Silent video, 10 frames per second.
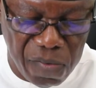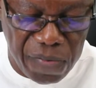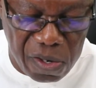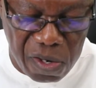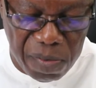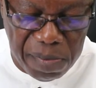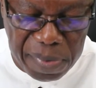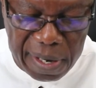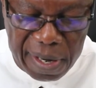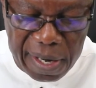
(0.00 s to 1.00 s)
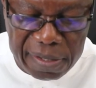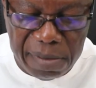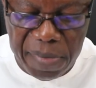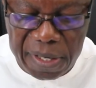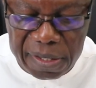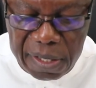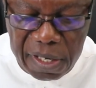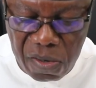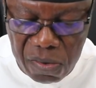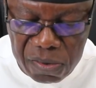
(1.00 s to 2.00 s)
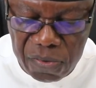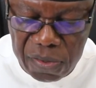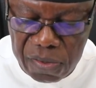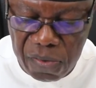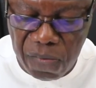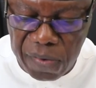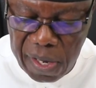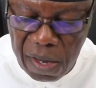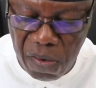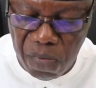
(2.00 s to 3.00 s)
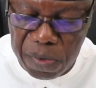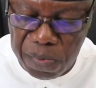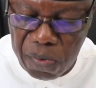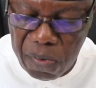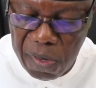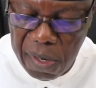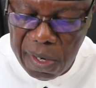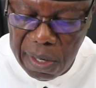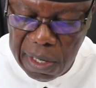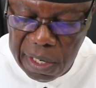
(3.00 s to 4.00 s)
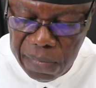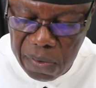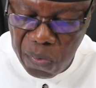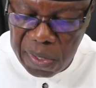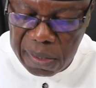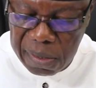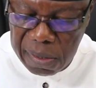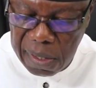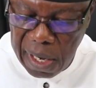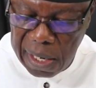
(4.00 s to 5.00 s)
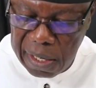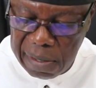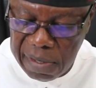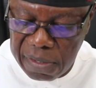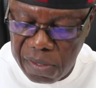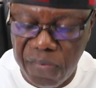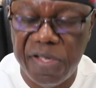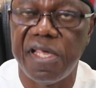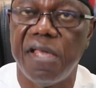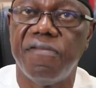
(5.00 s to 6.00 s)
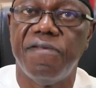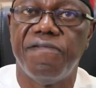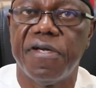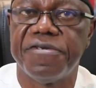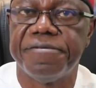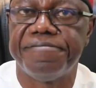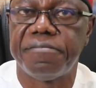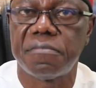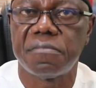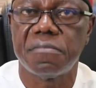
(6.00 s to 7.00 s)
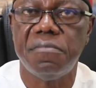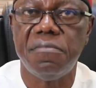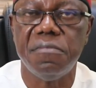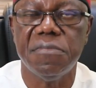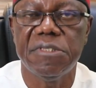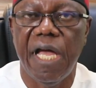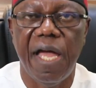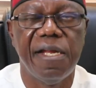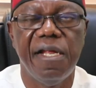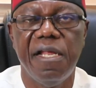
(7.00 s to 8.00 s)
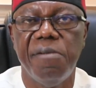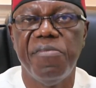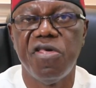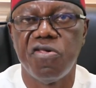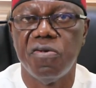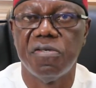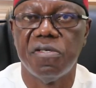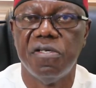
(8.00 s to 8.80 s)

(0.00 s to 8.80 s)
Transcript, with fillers: in overcoming barriers in maintaining continuity of care of people living with, and at risk of HIV infection. I had earlier mentioned